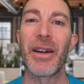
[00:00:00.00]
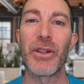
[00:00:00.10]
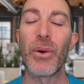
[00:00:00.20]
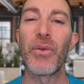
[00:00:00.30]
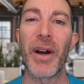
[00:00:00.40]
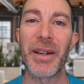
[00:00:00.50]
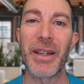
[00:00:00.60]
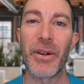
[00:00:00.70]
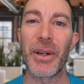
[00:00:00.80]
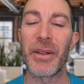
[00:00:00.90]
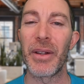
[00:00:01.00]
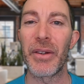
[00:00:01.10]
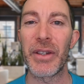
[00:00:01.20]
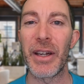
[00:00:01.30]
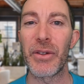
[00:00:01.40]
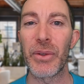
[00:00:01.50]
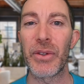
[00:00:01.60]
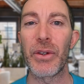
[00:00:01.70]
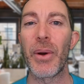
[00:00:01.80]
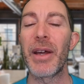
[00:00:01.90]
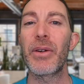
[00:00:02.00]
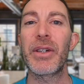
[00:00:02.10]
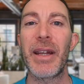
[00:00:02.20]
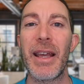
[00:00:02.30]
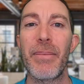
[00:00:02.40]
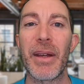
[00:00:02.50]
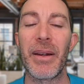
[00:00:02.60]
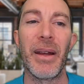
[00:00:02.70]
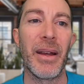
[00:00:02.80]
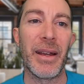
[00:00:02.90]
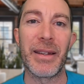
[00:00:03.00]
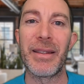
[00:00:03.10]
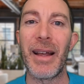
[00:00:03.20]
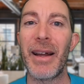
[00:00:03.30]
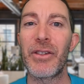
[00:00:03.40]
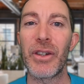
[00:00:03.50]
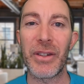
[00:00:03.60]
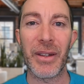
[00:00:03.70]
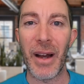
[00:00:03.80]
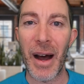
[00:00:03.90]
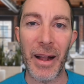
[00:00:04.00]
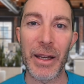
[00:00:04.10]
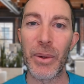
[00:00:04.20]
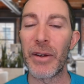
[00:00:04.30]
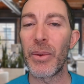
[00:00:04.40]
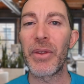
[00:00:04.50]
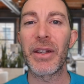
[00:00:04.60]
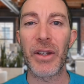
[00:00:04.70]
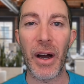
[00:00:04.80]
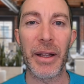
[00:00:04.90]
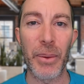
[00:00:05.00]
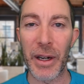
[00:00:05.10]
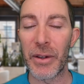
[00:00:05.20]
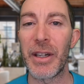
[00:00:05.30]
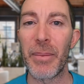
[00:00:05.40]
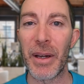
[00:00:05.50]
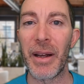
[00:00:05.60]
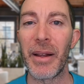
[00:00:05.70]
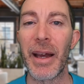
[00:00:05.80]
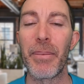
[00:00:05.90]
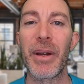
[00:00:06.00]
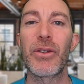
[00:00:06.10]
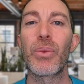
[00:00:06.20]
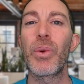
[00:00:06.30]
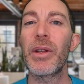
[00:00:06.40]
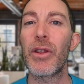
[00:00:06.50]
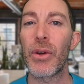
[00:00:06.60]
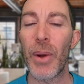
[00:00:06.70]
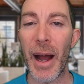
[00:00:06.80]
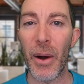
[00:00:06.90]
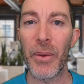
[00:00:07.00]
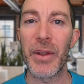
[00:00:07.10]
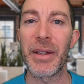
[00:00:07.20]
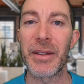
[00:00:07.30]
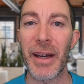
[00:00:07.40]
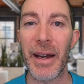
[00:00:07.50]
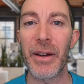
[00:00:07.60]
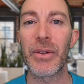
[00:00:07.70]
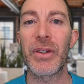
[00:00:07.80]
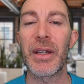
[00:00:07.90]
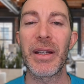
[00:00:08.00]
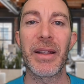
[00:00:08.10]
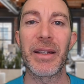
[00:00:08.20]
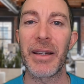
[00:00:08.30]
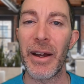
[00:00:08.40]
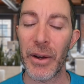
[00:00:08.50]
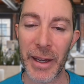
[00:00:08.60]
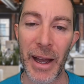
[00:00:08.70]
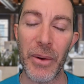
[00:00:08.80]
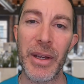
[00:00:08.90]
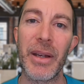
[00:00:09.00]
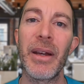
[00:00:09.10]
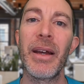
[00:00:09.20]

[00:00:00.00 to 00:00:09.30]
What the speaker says: you'll find here in Los Angeles. So entertainment is not just Hollywood. Everyone thinks Hollywood entertainment in LA, but it's really throughout the entire city, the entire county,